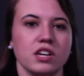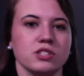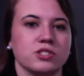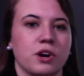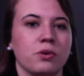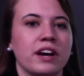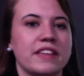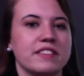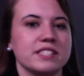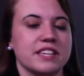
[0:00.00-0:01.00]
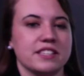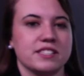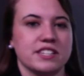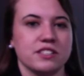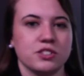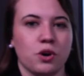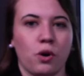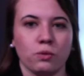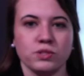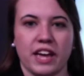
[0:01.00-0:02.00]
So in this instance,
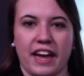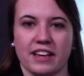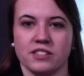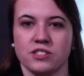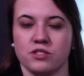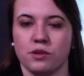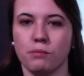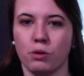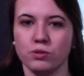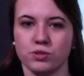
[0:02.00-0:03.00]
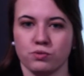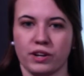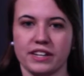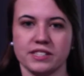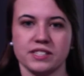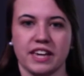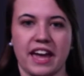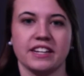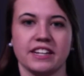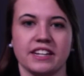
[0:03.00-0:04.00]
Kohl's has the most risk,
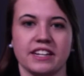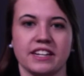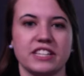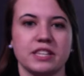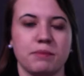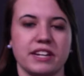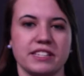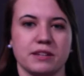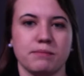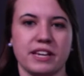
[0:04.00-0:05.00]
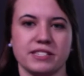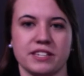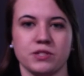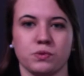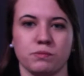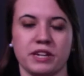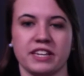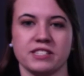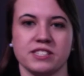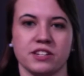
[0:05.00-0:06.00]
and JCPenney's and Macy's would be
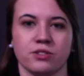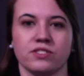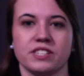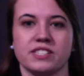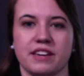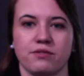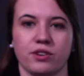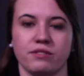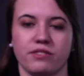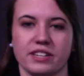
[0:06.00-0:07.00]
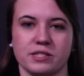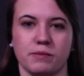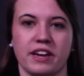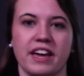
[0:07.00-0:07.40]
considered the safer investment,